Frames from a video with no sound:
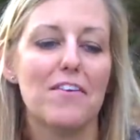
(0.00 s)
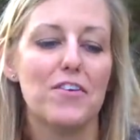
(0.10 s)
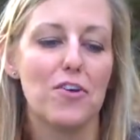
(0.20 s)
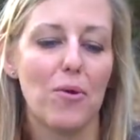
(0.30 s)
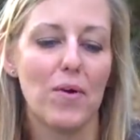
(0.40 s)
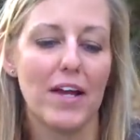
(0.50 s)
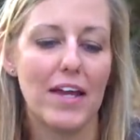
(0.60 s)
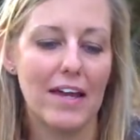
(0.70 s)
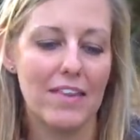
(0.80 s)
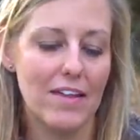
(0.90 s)
if you don't want to
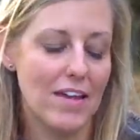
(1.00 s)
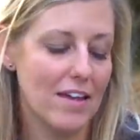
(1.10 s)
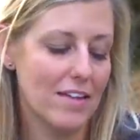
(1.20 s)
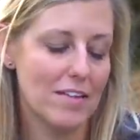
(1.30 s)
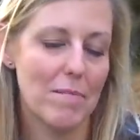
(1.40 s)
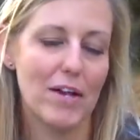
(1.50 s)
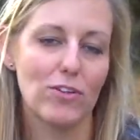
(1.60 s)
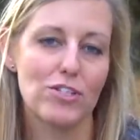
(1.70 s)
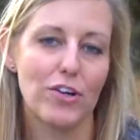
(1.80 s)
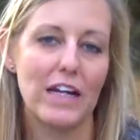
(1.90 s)
get the, the
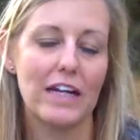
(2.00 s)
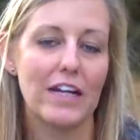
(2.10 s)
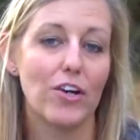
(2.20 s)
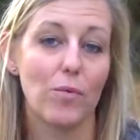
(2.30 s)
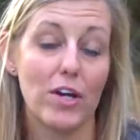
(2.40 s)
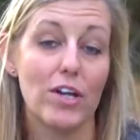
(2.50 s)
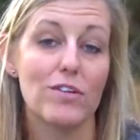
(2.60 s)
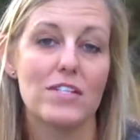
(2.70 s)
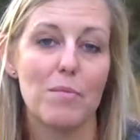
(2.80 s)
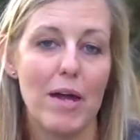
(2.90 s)
metal screen and you're wanting to
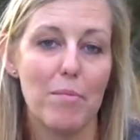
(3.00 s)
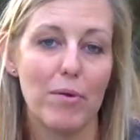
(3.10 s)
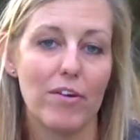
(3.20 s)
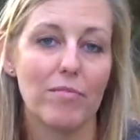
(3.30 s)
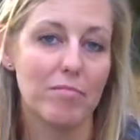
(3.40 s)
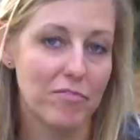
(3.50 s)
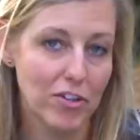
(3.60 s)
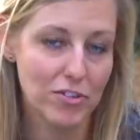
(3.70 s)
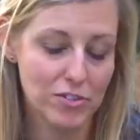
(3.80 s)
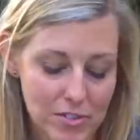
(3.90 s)
use the paper
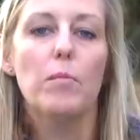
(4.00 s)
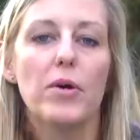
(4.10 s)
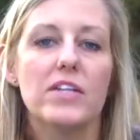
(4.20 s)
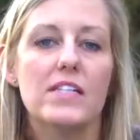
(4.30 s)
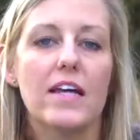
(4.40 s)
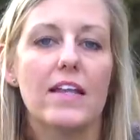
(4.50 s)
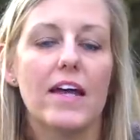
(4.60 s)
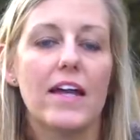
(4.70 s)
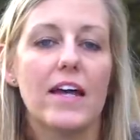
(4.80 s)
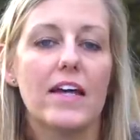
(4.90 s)
filters. Perk said
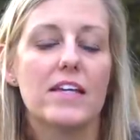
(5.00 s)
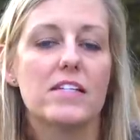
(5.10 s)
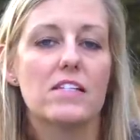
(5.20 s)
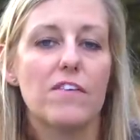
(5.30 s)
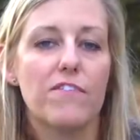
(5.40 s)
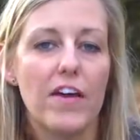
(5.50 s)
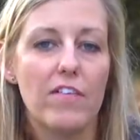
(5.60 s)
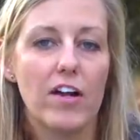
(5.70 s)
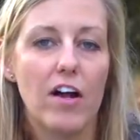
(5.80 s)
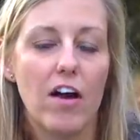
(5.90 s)
that his
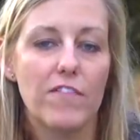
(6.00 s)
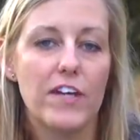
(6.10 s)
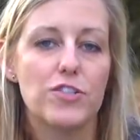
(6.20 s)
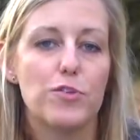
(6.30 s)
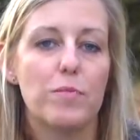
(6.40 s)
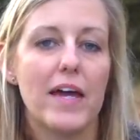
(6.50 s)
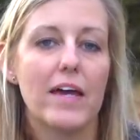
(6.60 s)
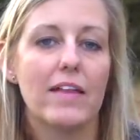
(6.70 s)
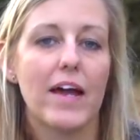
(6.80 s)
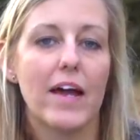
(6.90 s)
favorite coffee to
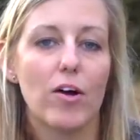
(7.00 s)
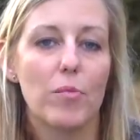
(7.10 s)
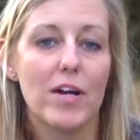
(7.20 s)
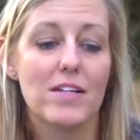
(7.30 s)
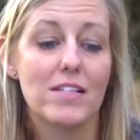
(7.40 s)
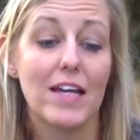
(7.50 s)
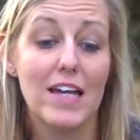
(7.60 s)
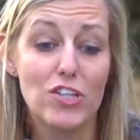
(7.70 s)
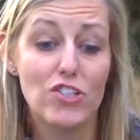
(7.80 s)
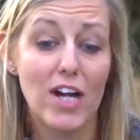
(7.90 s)
make in the AeroPress, like
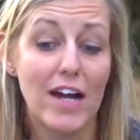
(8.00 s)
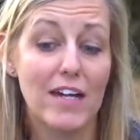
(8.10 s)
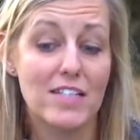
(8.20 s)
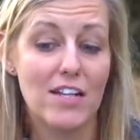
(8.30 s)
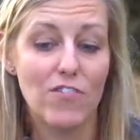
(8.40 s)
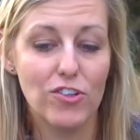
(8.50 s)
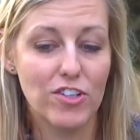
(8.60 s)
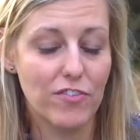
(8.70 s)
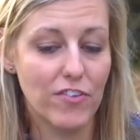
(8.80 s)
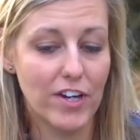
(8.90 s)
he tried several
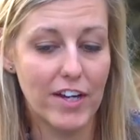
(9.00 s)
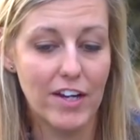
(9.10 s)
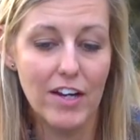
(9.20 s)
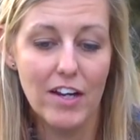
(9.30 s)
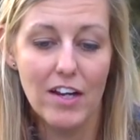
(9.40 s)
different